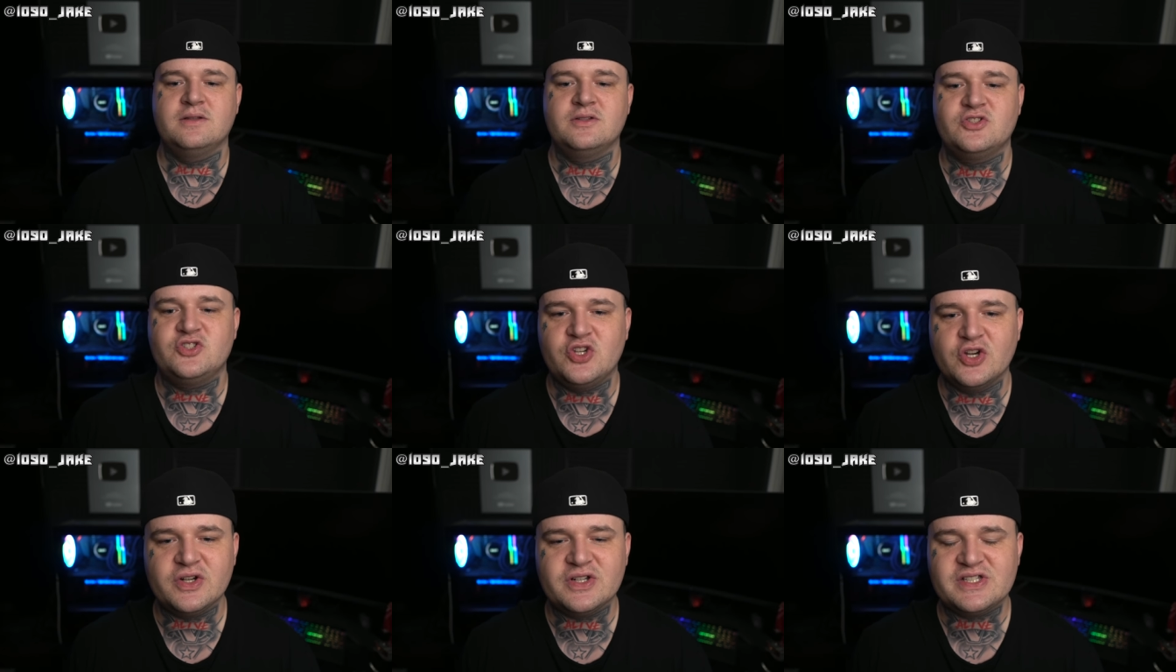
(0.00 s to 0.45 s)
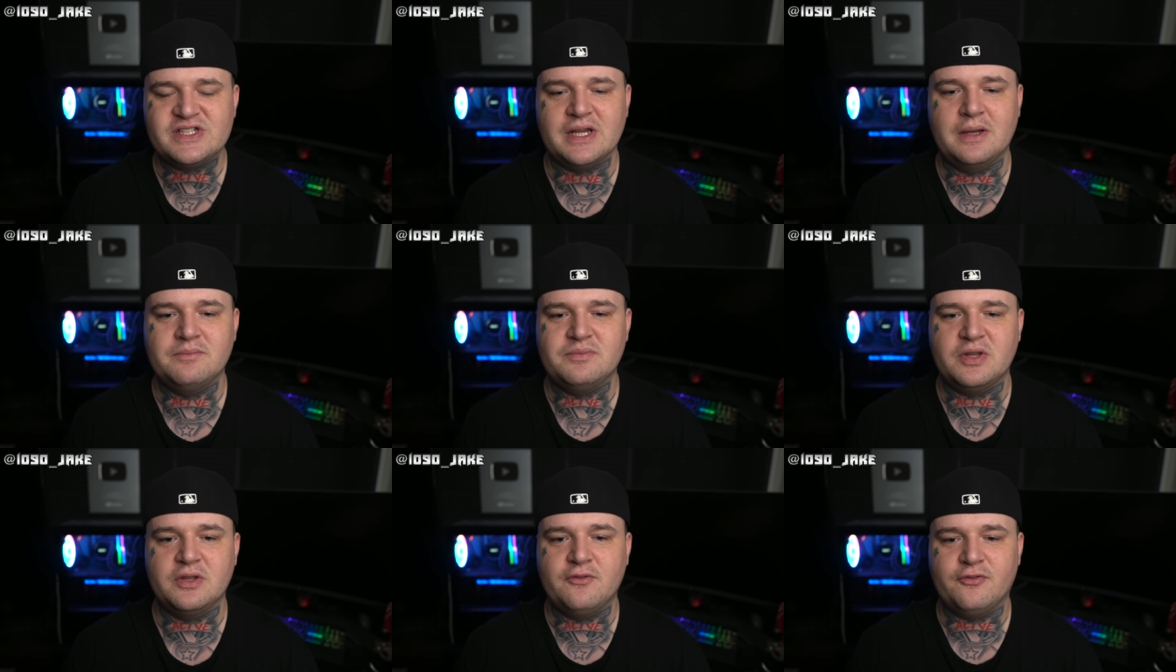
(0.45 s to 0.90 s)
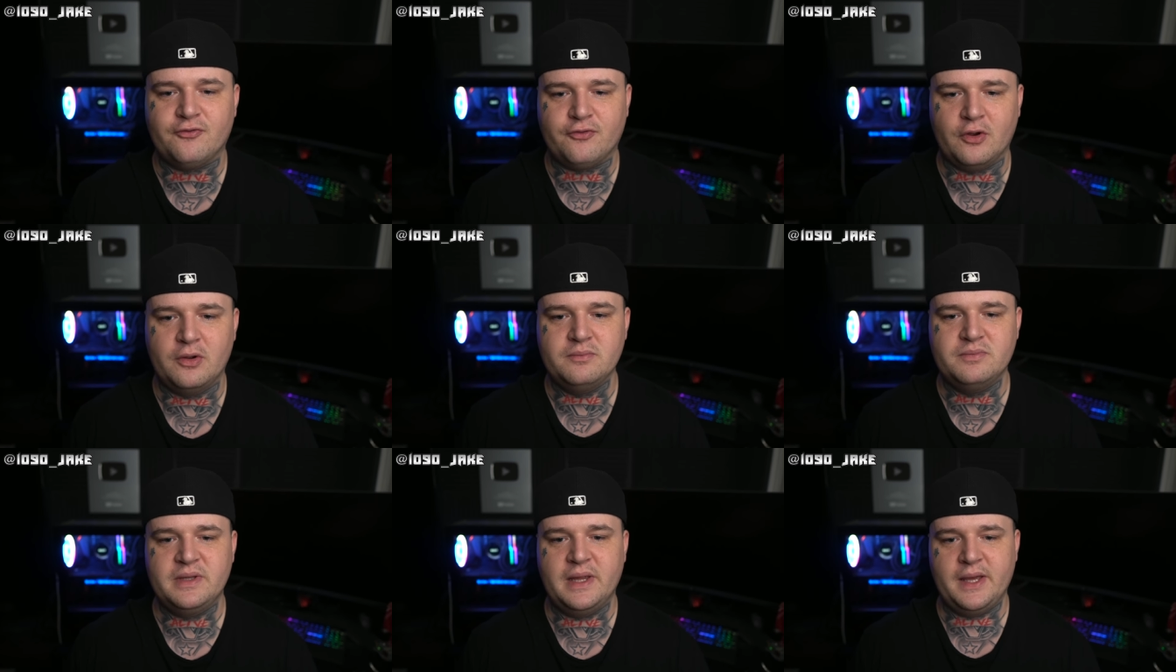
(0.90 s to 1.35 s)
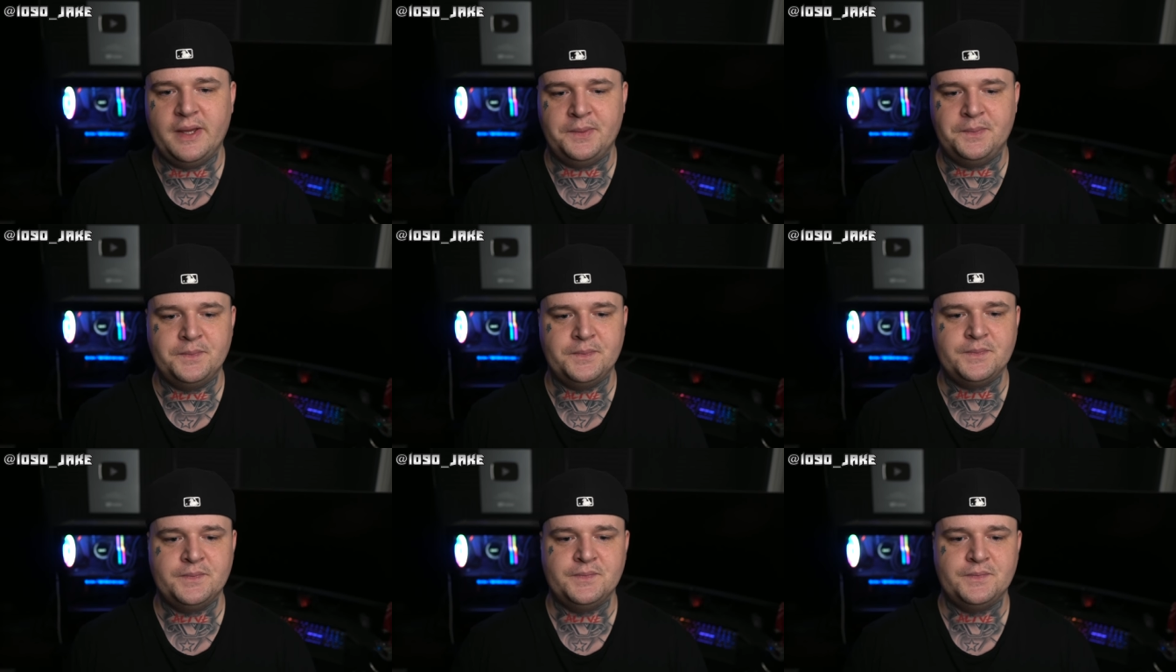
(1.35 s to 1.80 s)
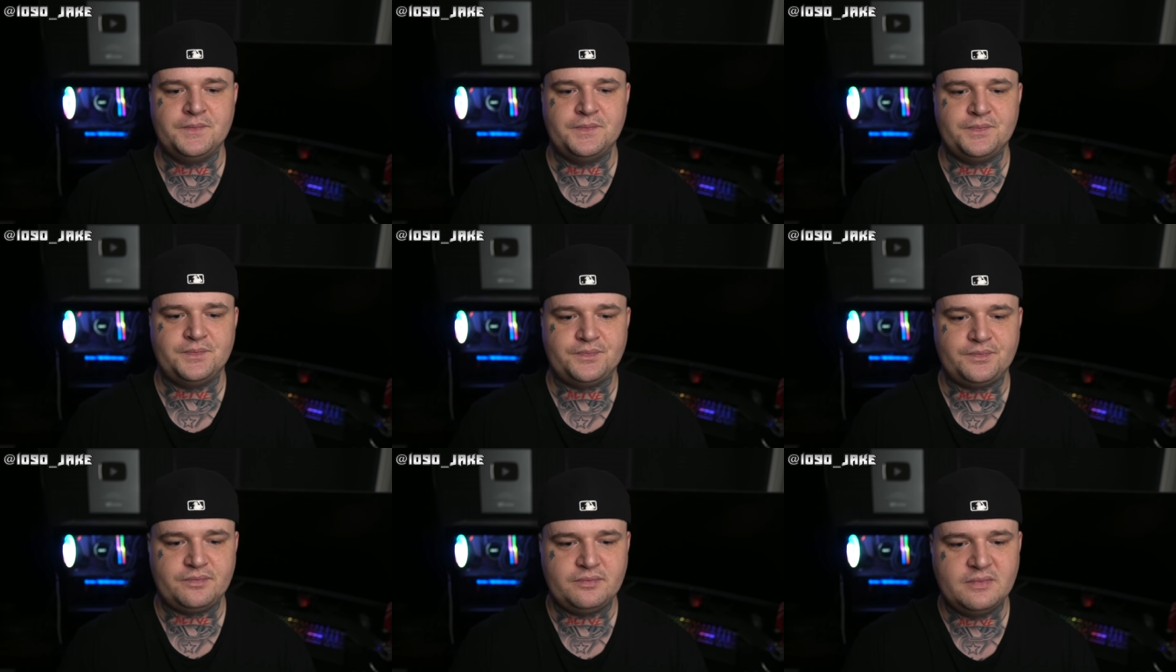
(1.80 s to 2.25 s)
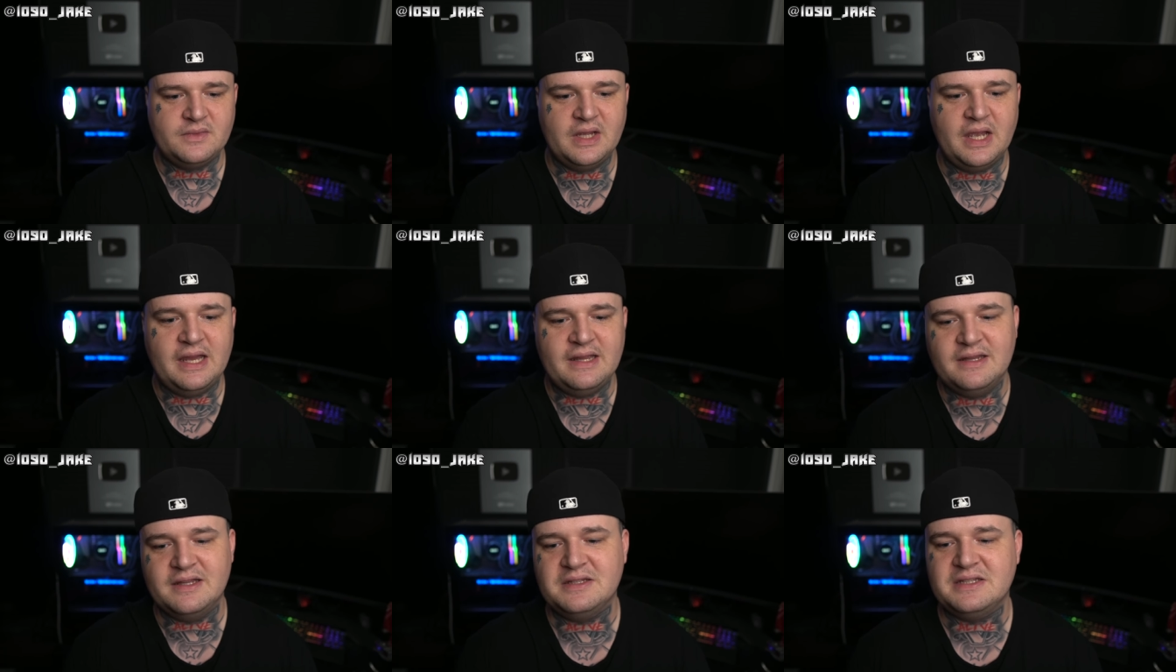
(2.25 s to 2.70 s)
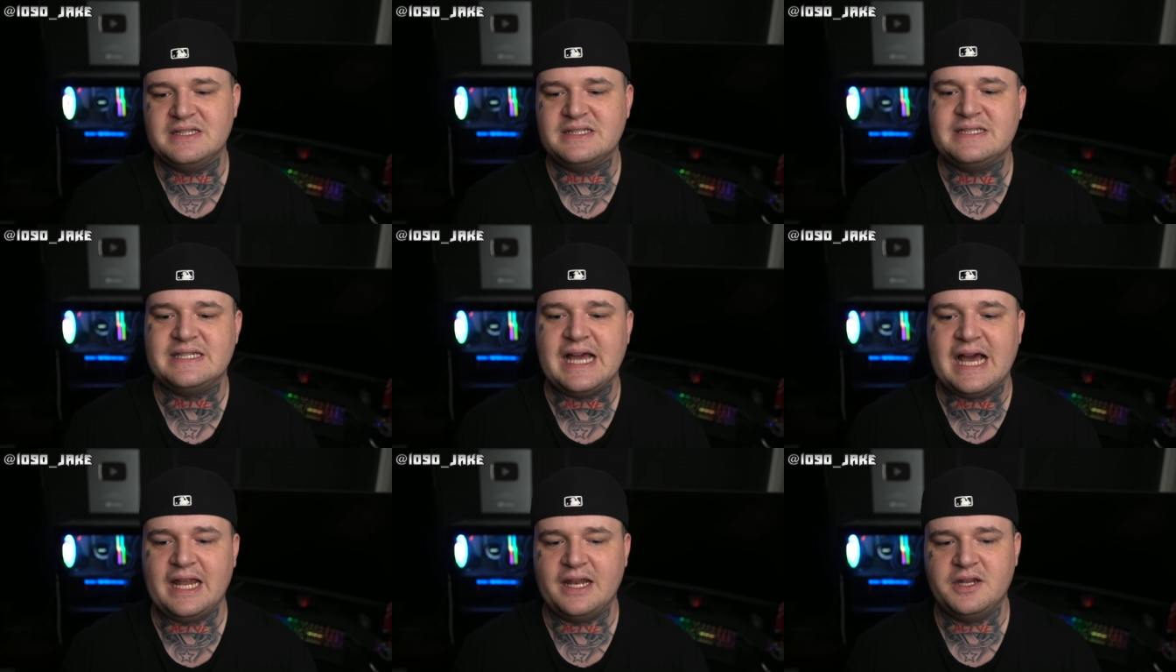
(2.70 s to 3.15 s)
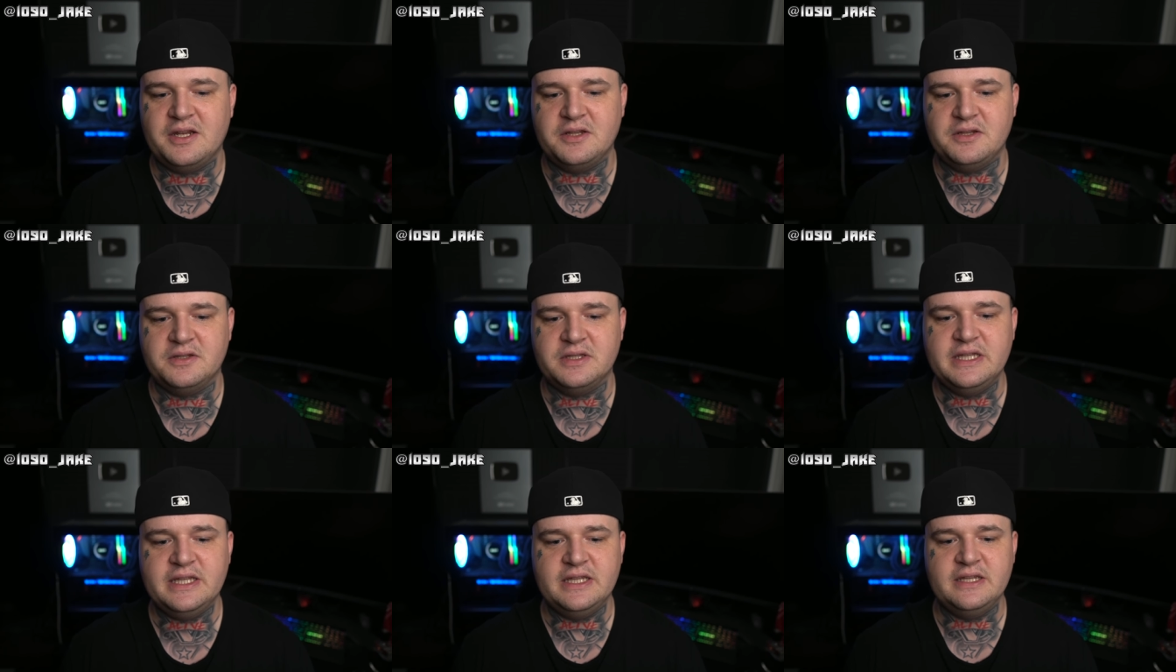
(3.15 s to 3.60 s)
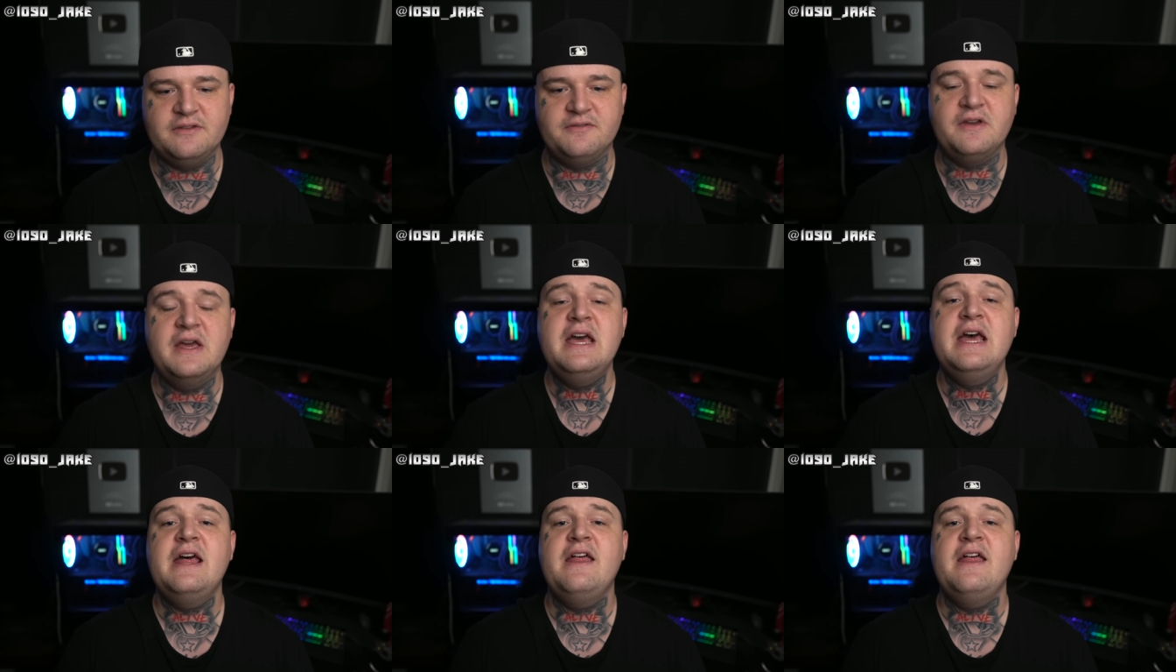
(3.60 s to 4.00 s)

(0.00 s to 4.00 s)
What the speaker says: took something from them, and then decided to leave.